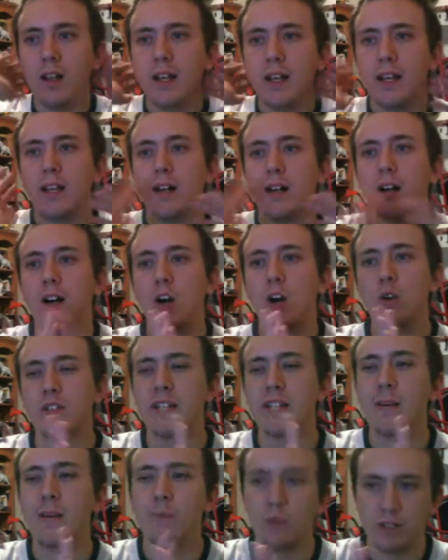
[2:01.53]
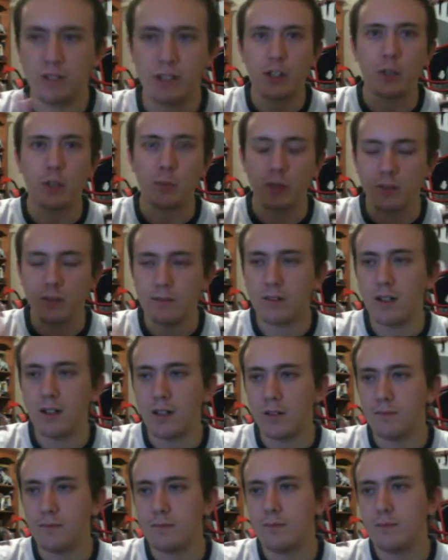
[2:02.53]
07 was a one
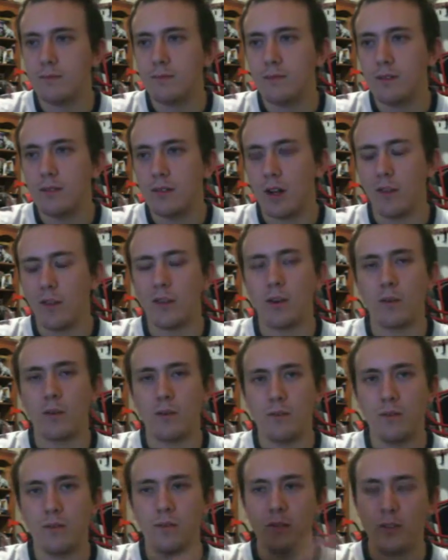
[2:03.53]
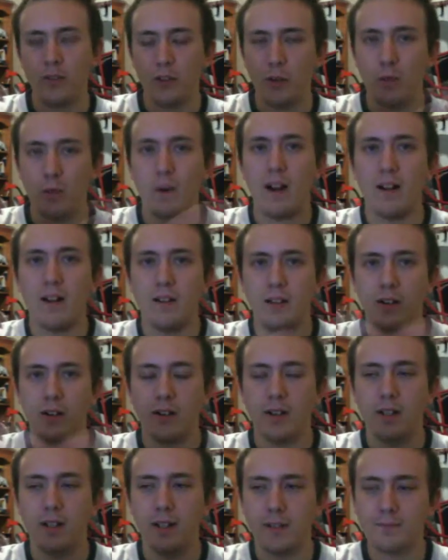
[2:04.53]
on
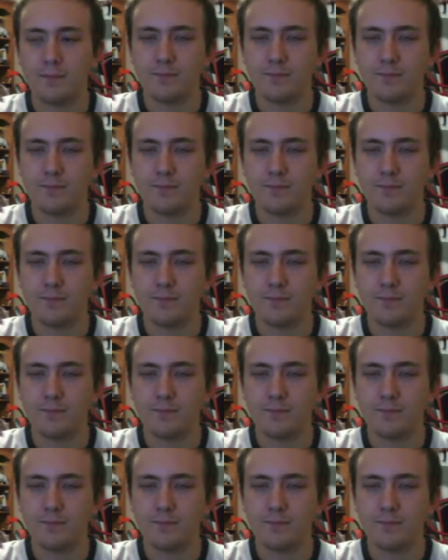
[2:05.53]
their